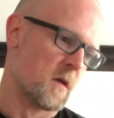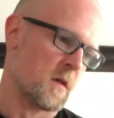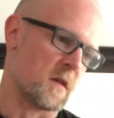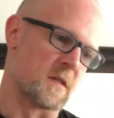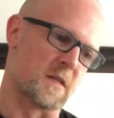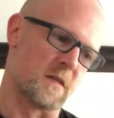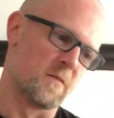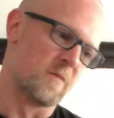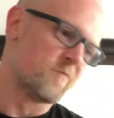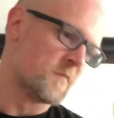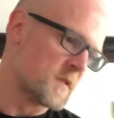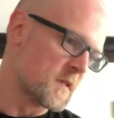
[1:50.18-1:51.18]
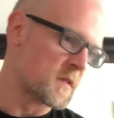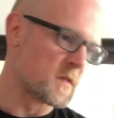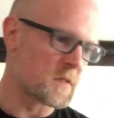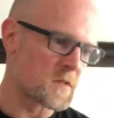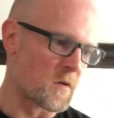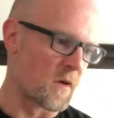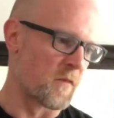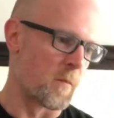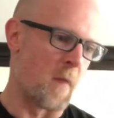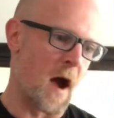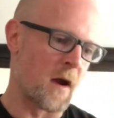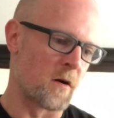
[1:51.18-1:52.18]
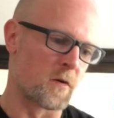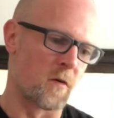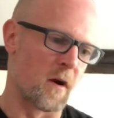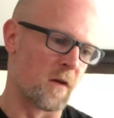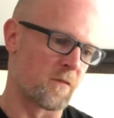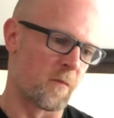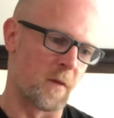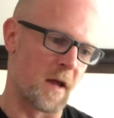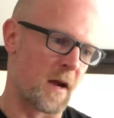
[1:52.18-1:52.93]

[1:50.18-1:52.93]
This is sort of a minor grail for me.